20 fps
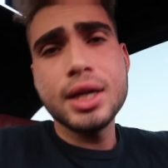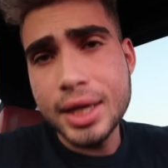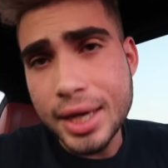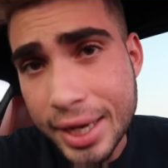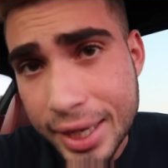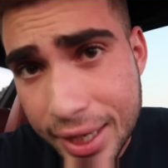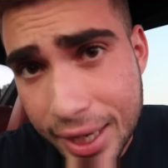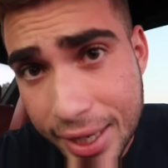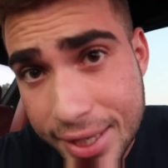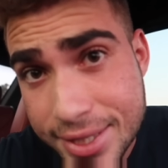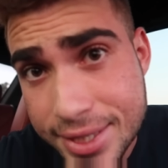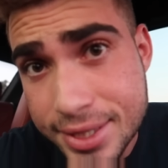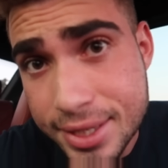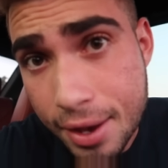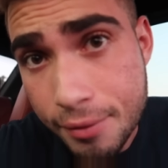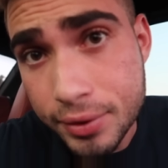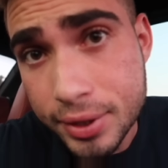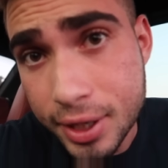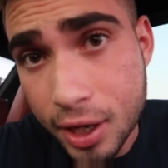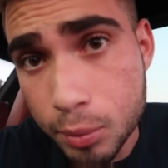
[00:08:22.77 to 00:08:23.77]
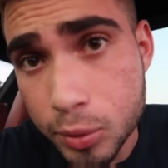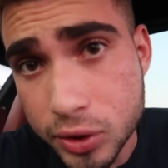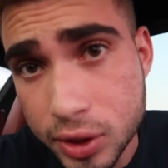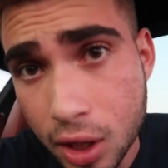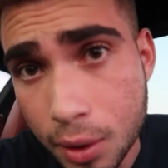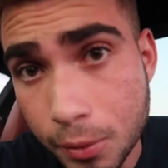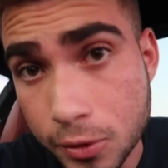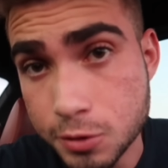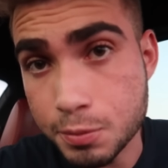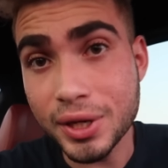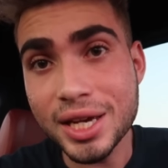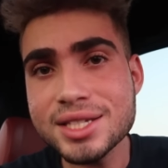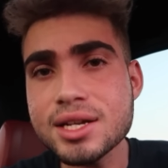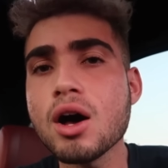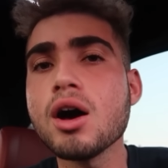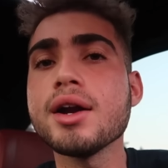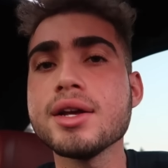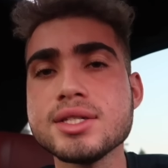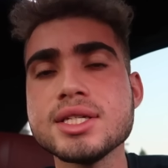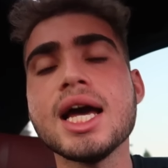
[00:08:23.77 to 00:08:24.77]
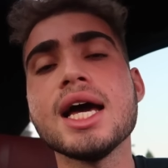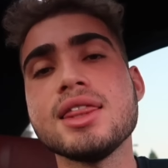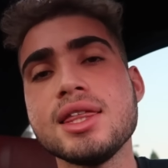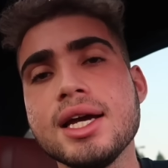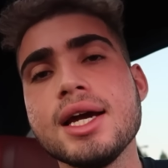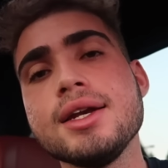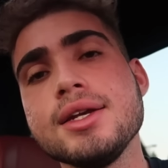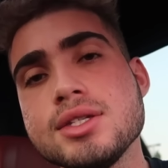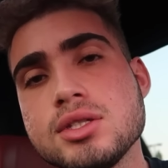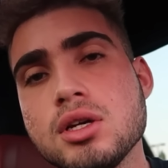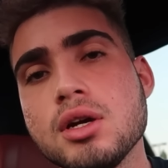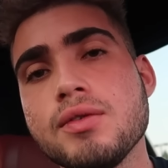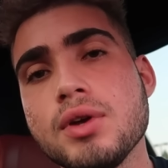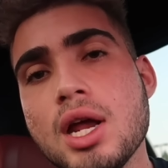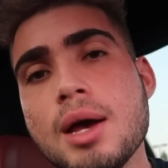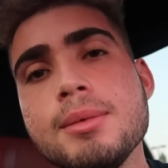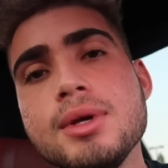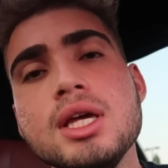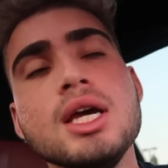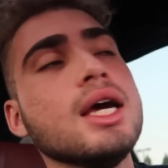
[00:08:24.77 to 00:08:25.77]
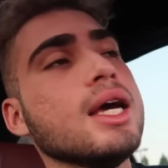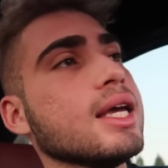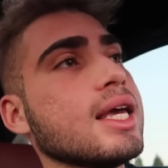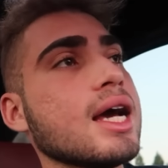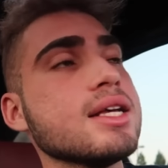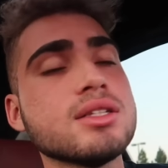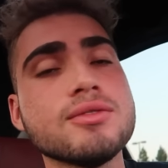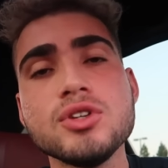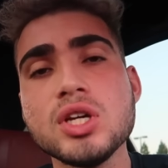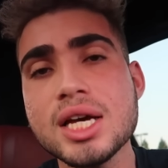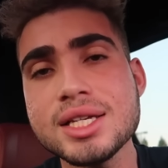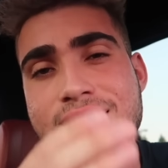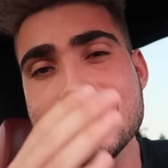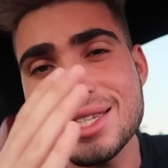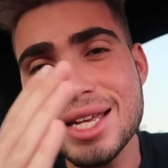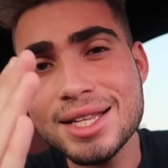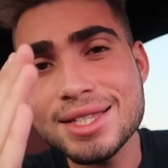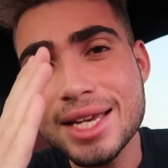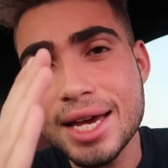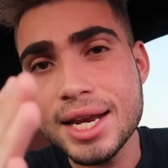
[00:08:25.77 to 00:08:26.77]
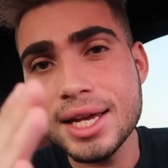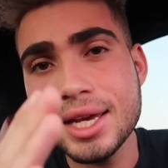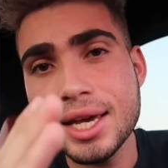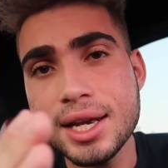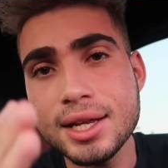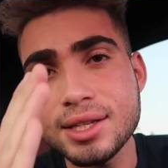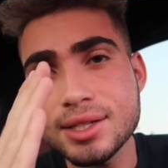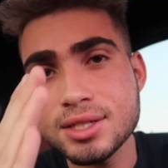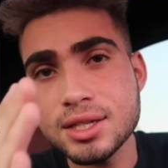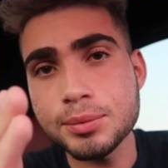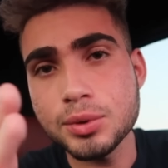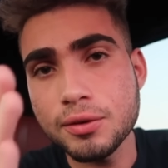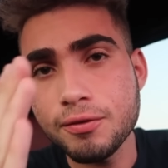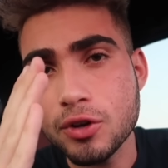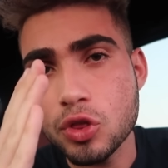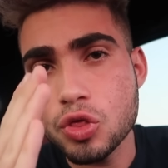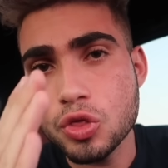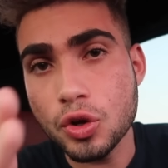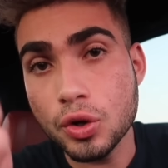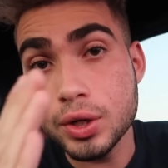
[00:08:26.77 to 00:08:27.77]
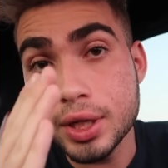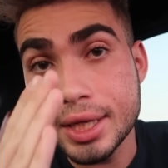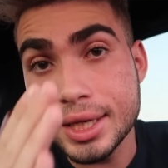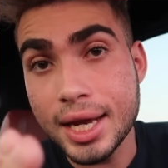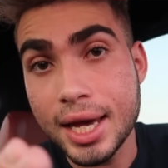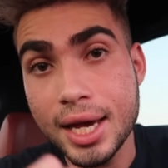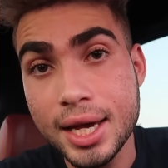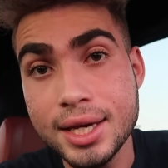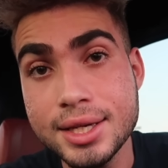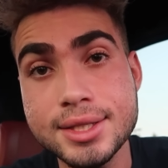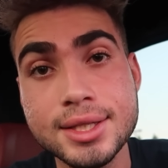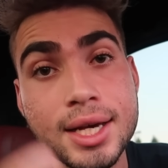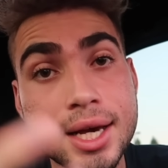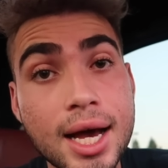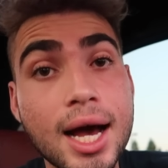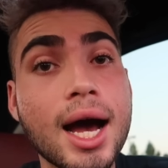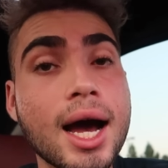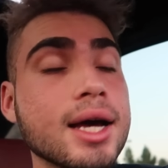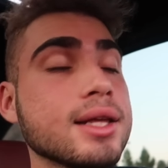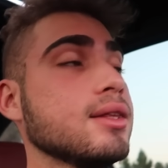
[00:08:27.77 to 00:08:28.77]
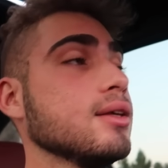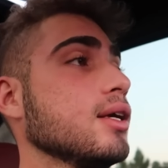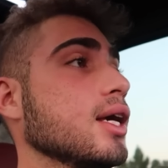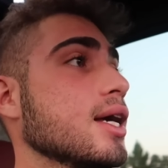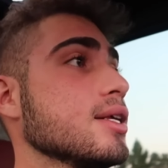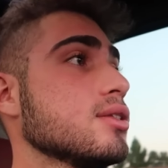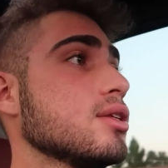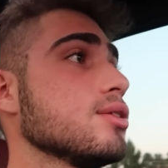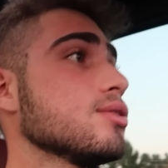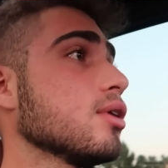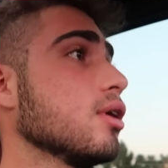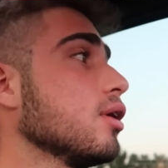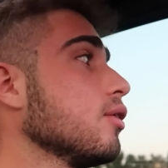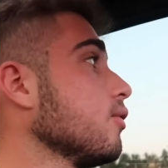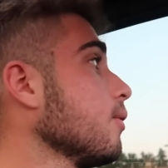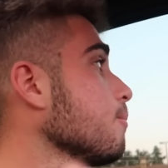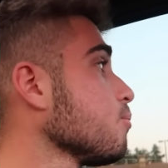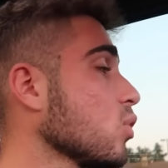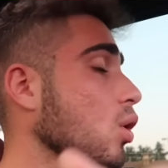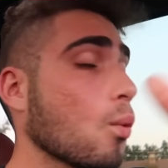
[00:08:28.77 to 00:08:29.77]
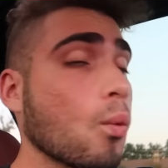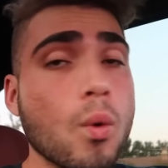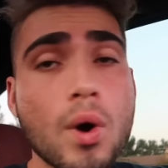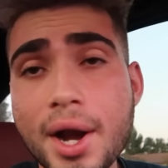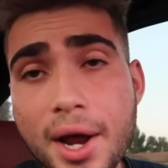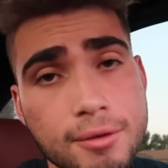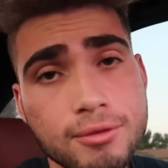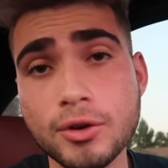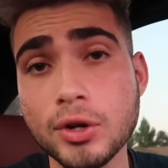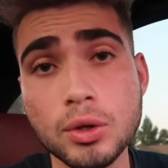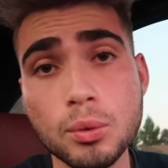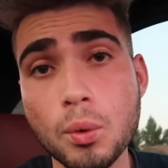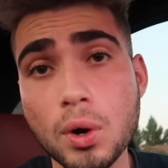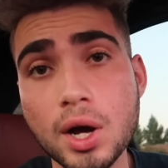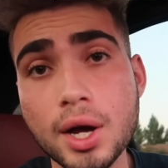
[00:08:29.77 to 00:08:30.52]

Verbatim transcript: and get like 7 double-doubles, because honestly, I think I deserve it. I mean, guys, if you guys can stay dedicated to something for 30 days, I think you guys deserve whatever you